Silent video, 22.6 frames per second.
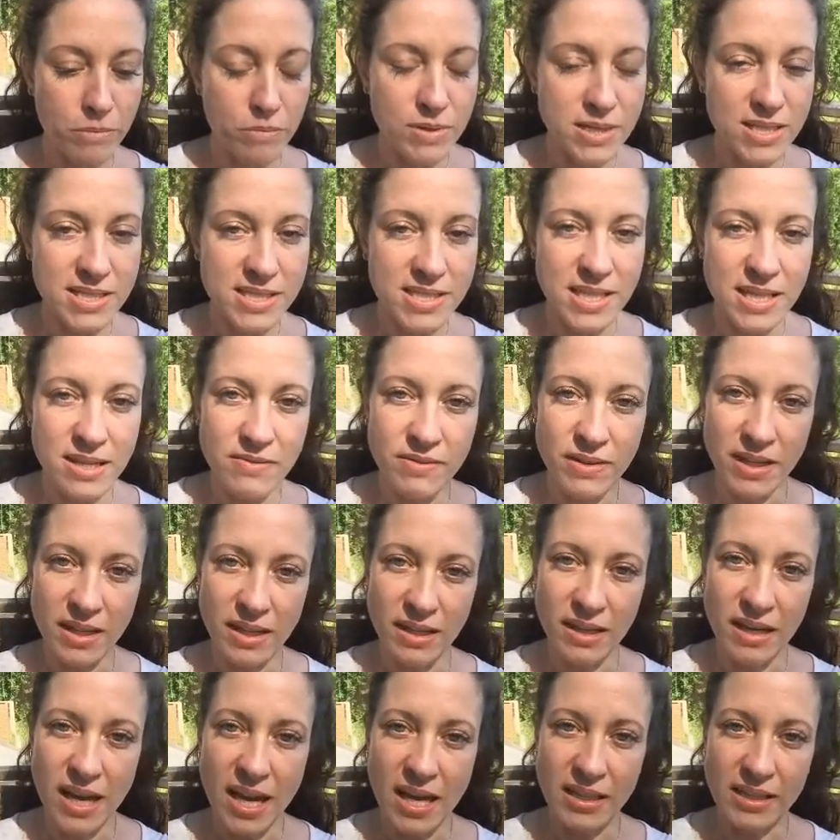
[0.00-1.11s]

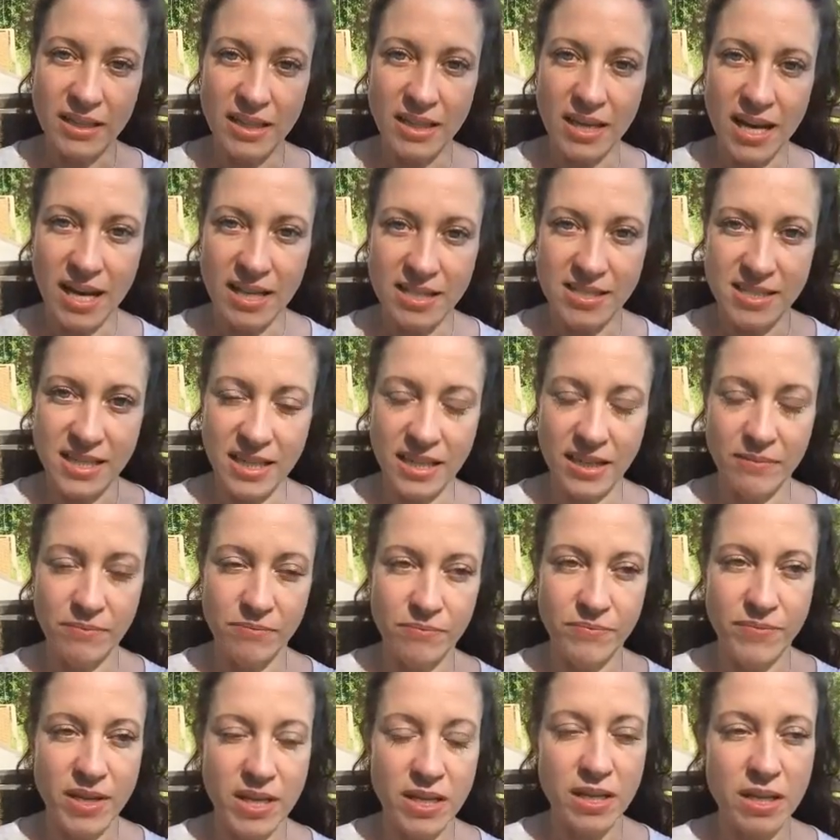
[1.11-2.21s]
receiving and connecting.
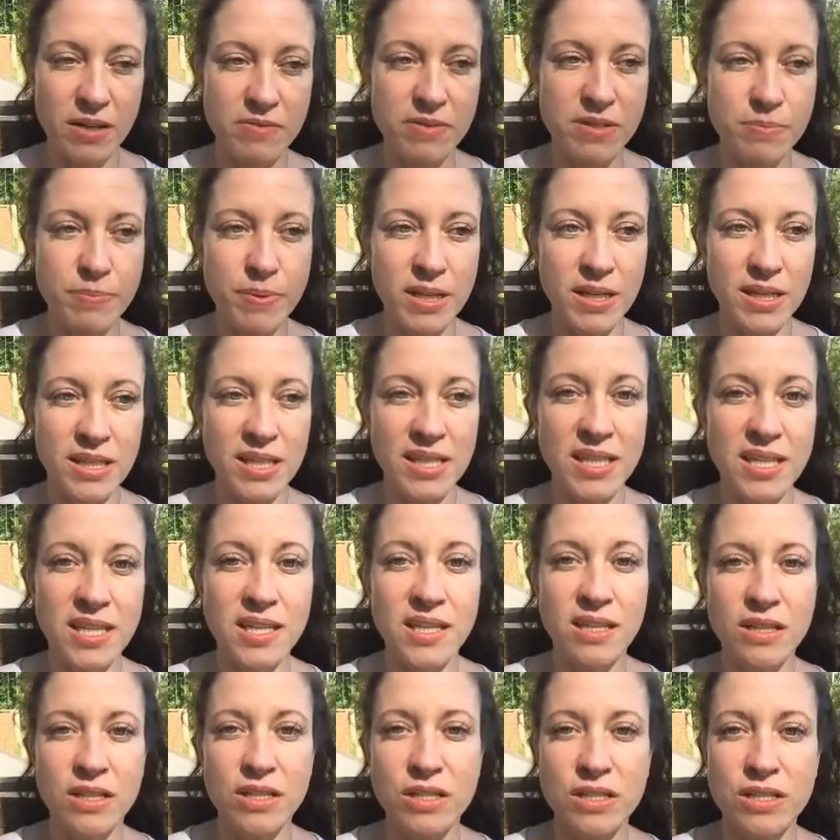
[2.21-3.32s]
And I've spent
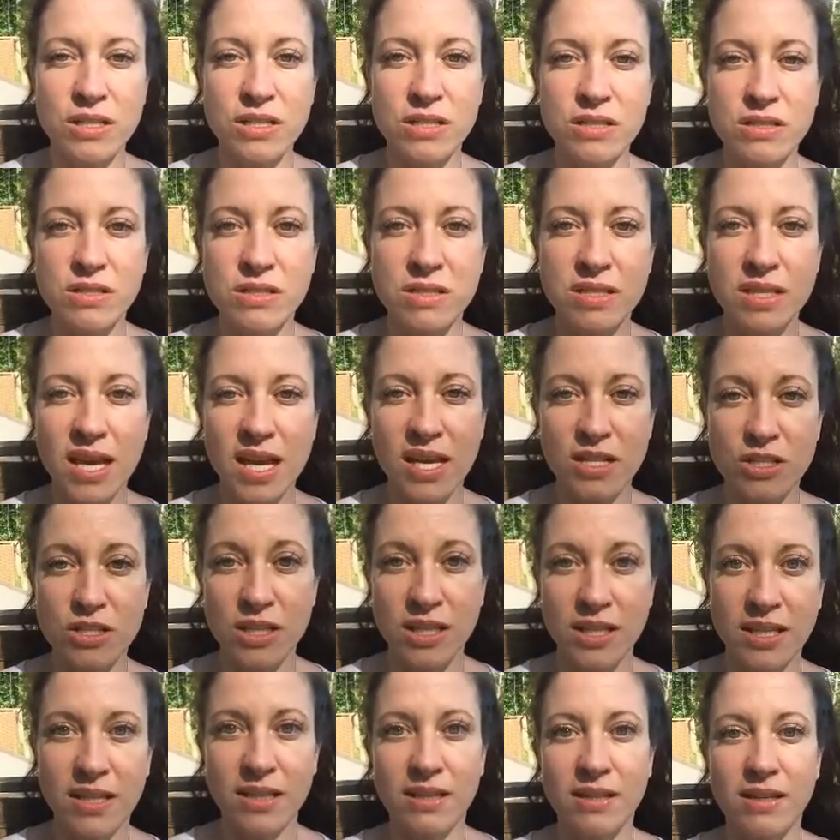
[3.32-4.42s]
years
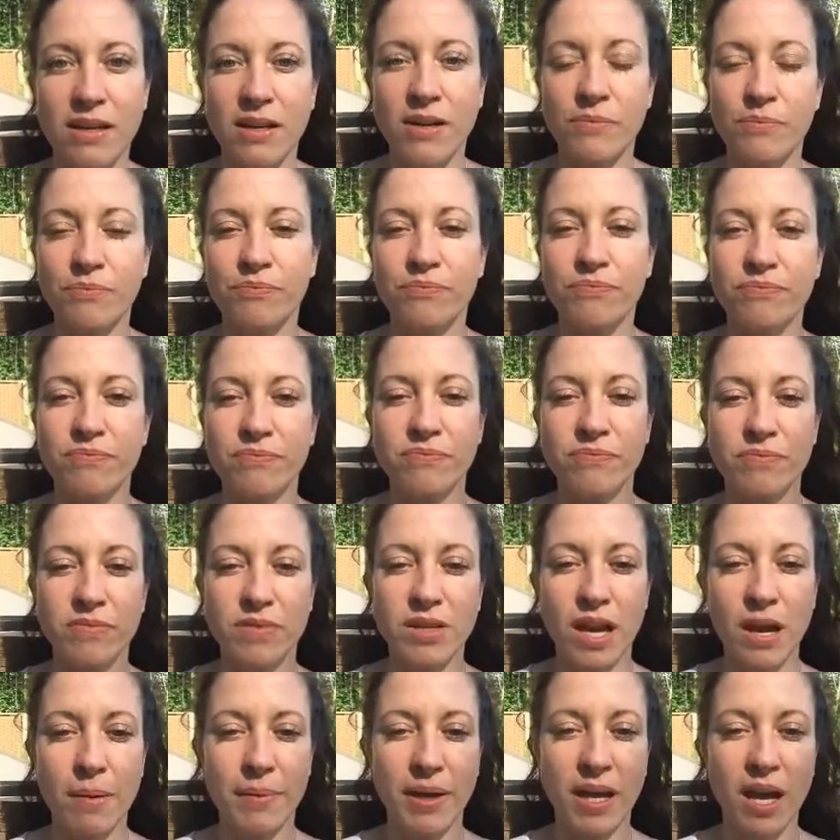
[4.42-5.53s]
actually
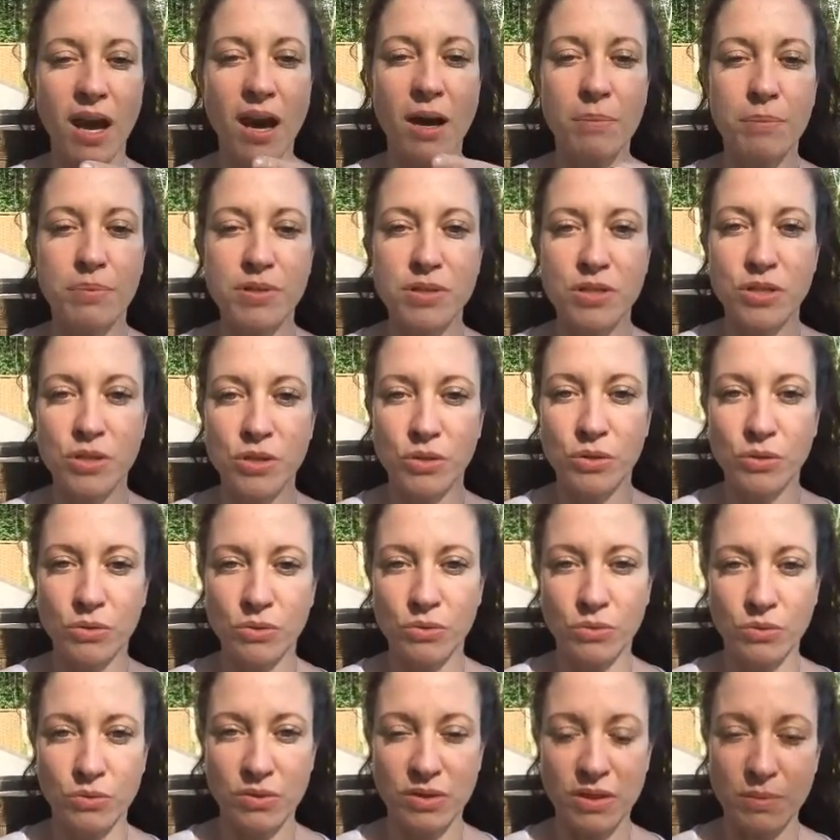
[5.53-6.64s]
coming up
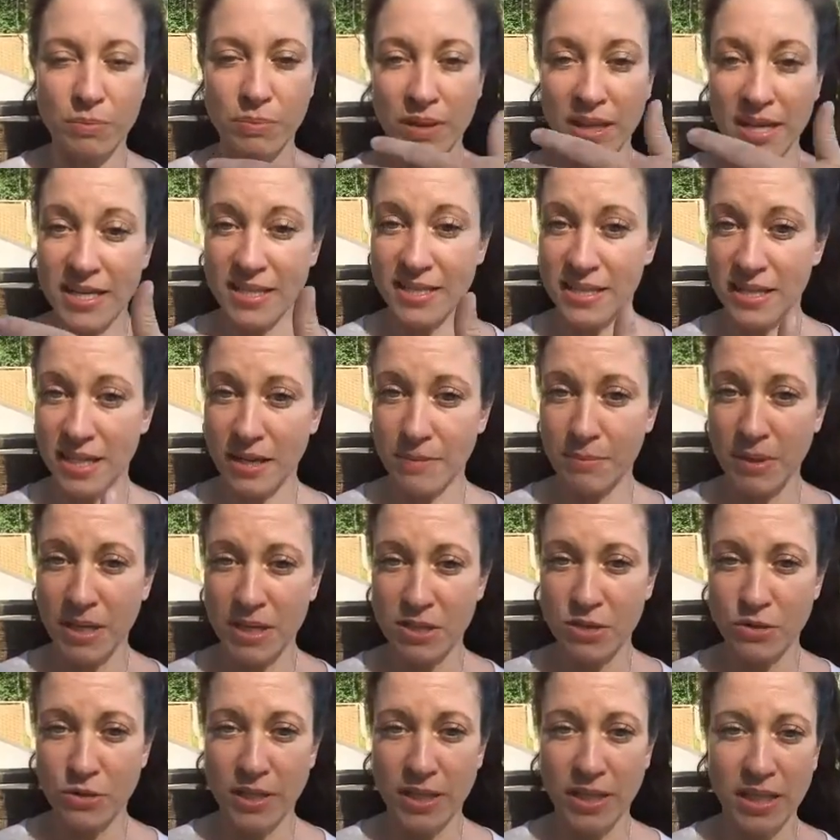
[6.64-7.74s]
to the place that I'm
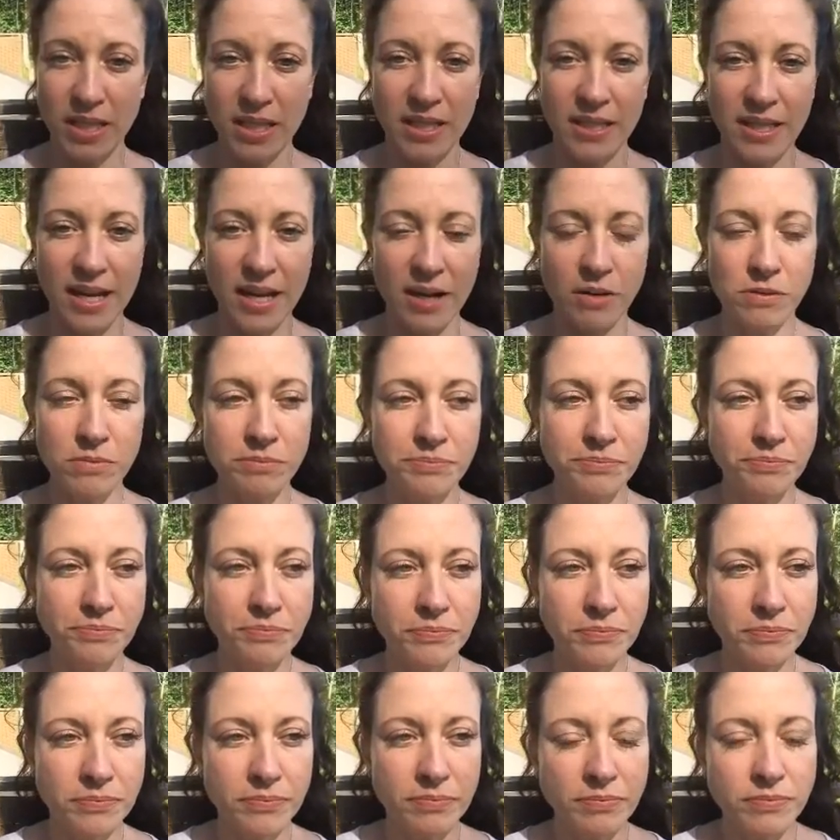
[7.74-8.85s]
entering in now.
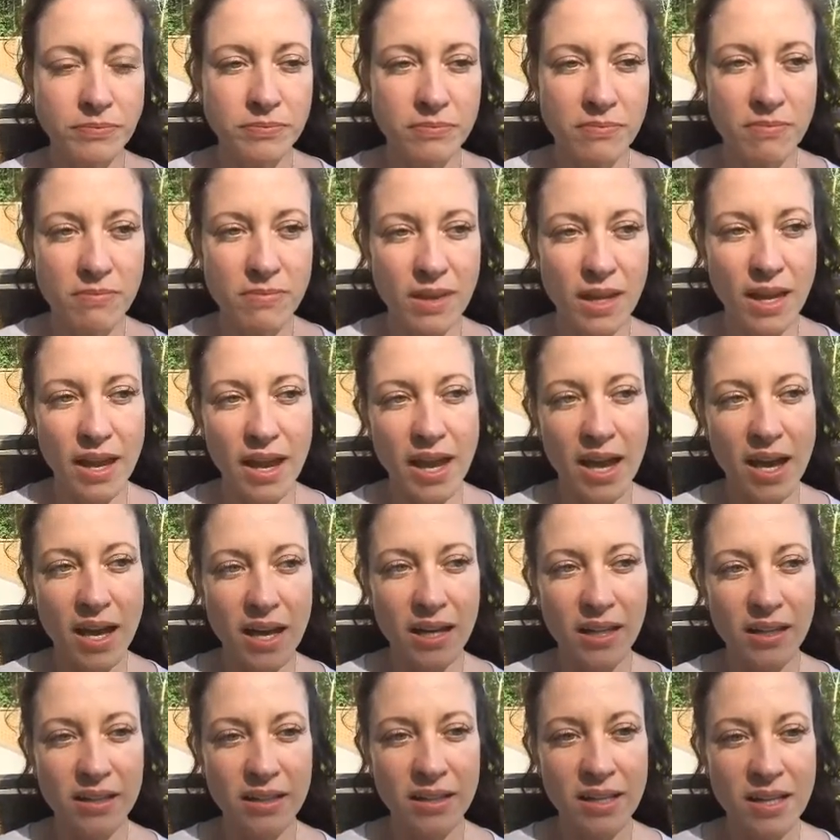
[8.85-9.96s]

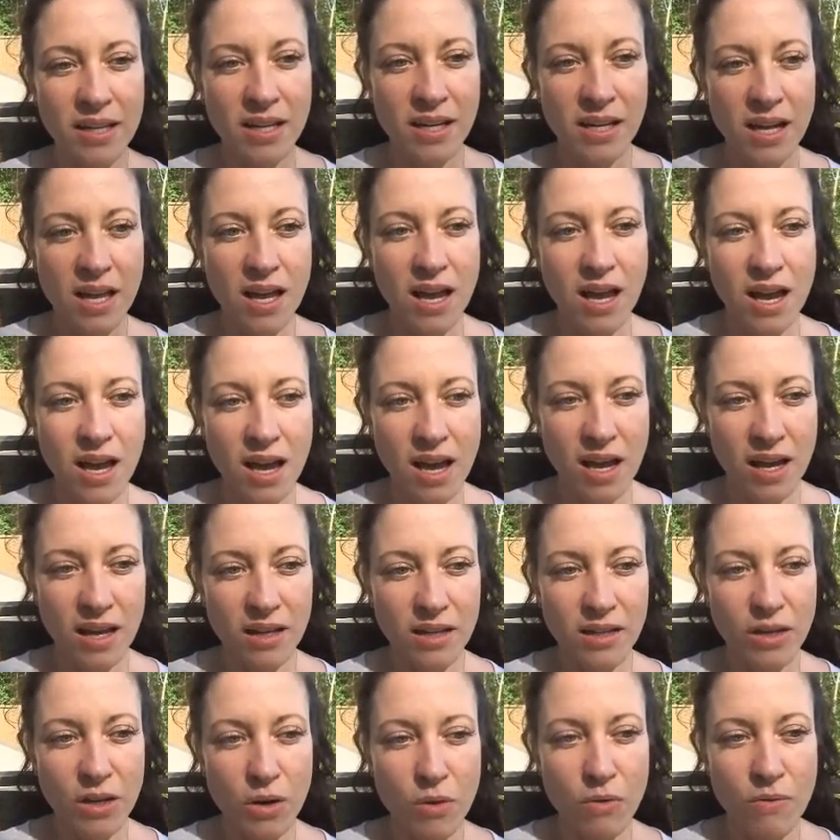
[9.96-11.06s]
And
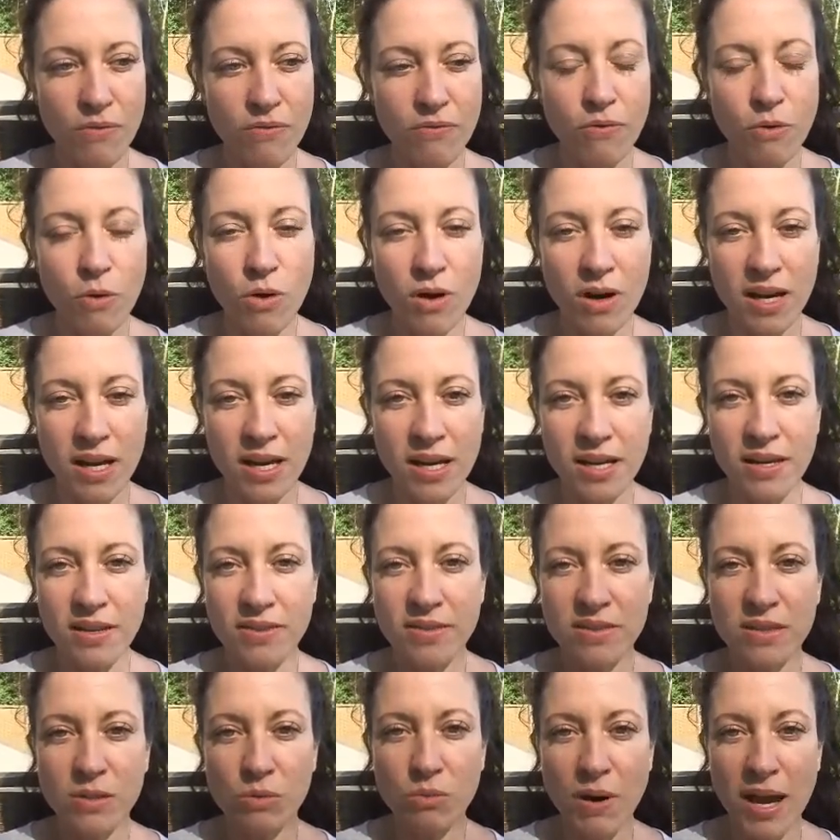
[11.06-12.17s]
you know, for
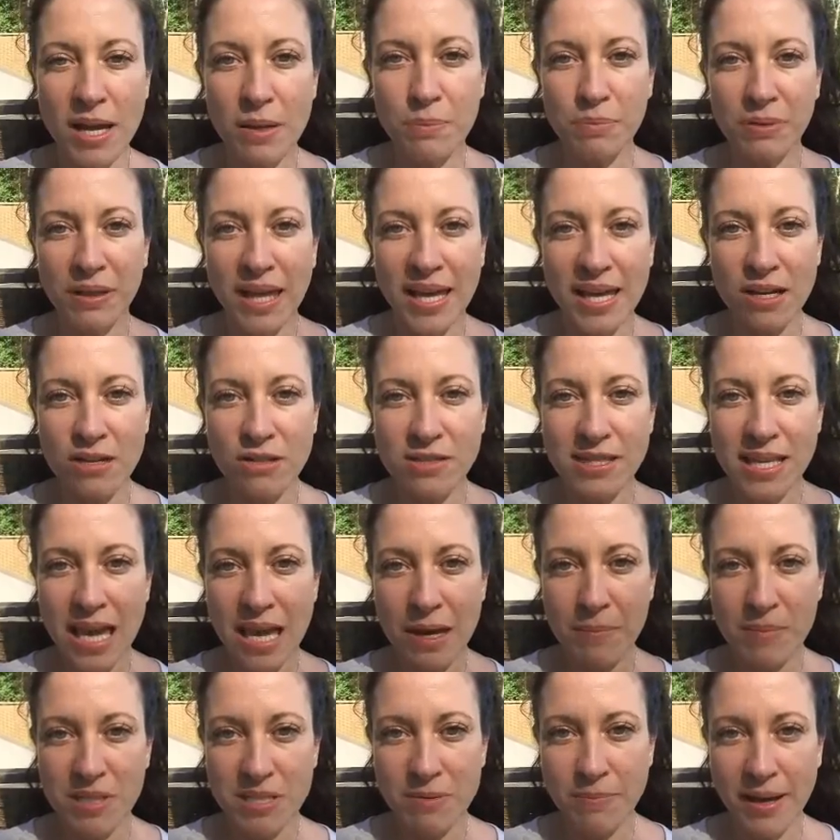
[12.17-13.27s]
it, the right players
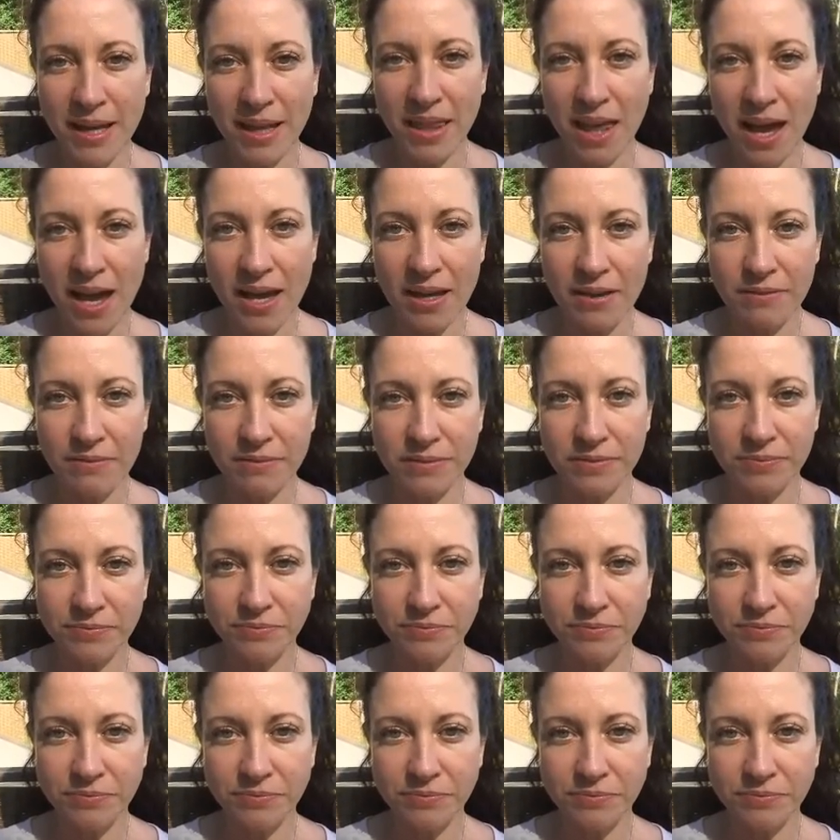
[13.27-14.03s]
came into my life,